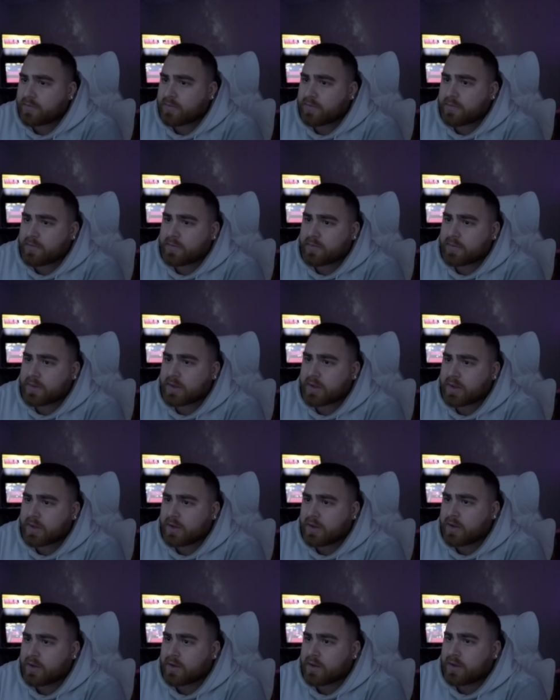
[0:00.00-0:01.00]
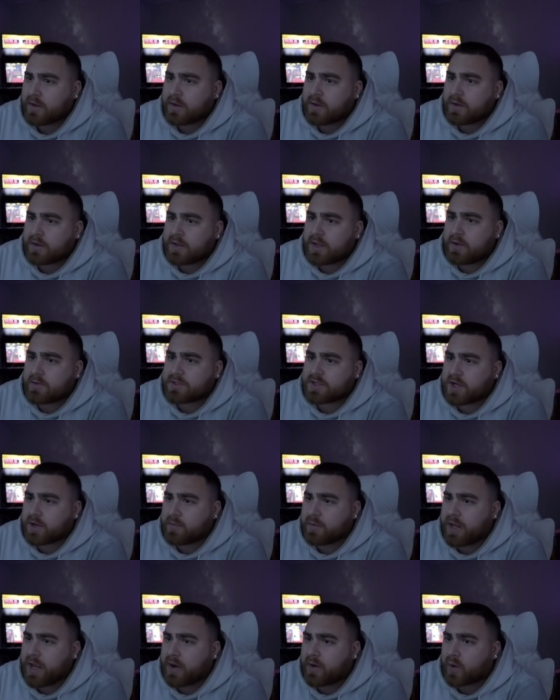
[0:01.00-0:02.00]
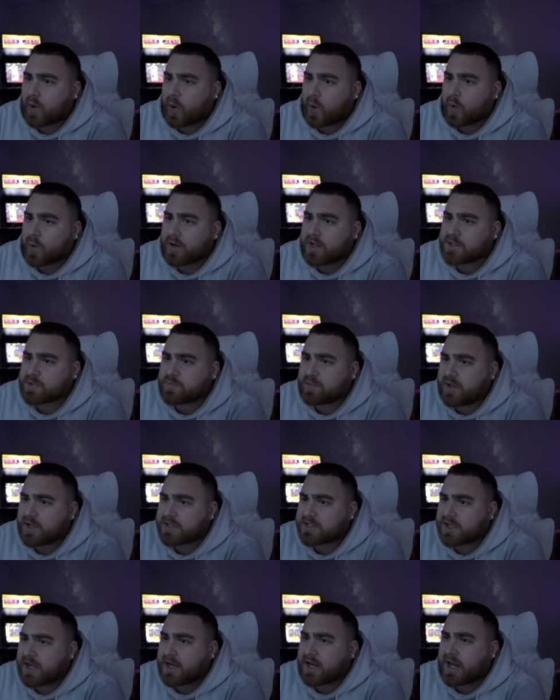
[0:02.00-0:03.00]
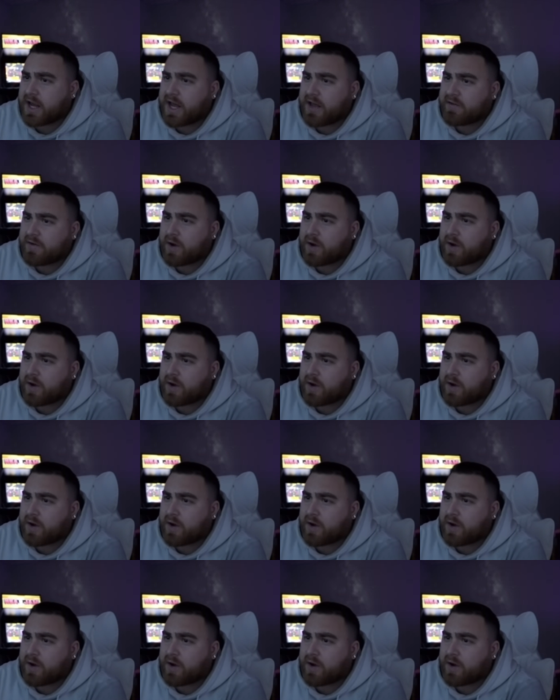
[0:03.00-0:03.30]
Good job, Goat. Los, hear me out. Hornets plus nine and a half.